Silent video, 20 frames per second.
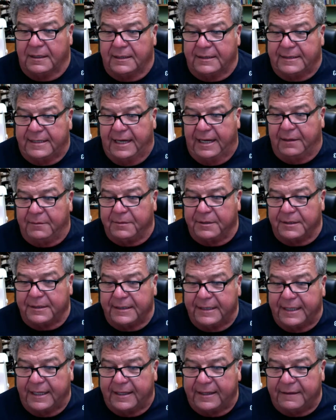Tamara,
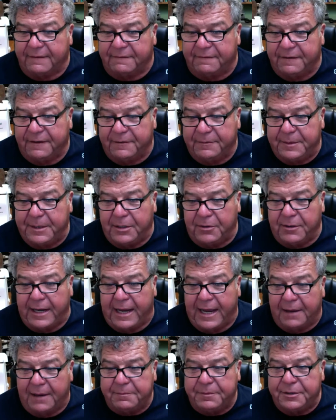yeah, the Vimeo
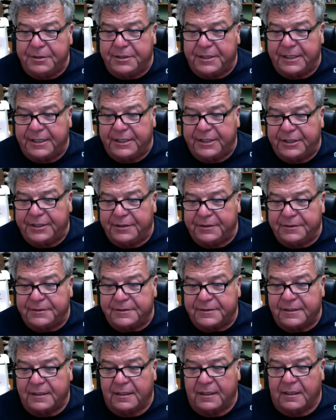app you can
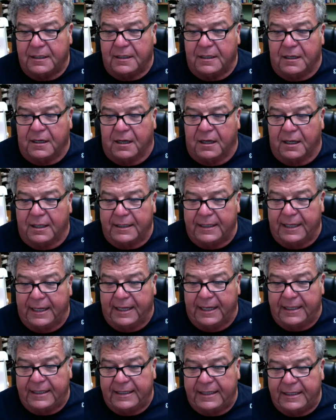use on
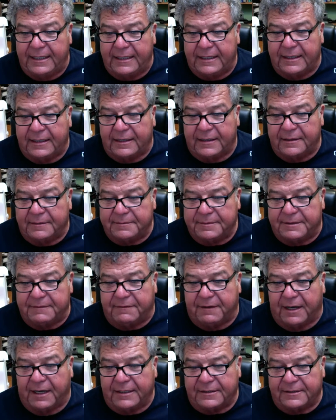any
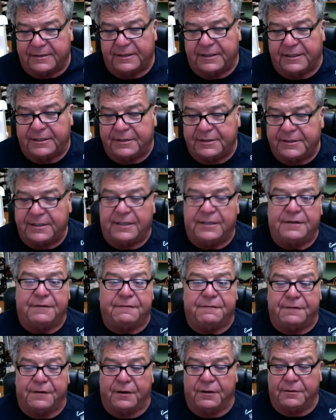device. You can use it on your
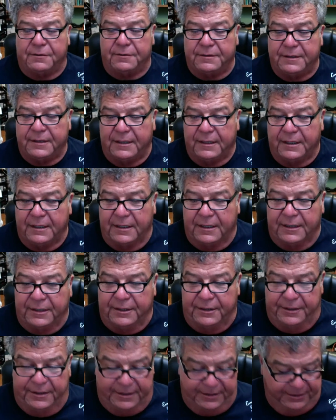phone.
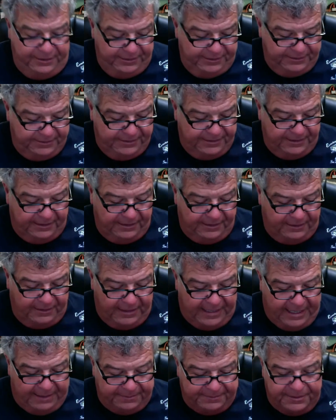You can use it on a
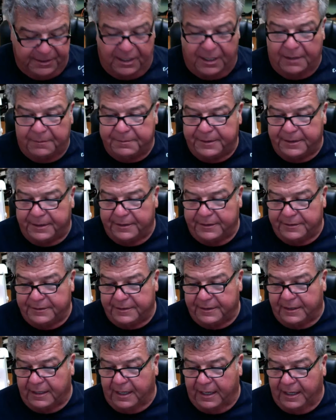laptop. You can use
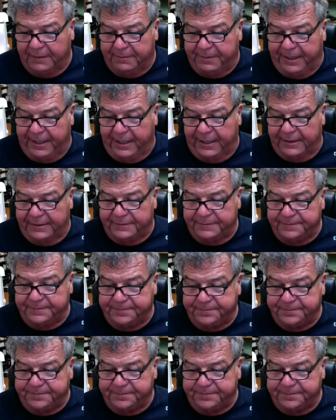it on an iPad.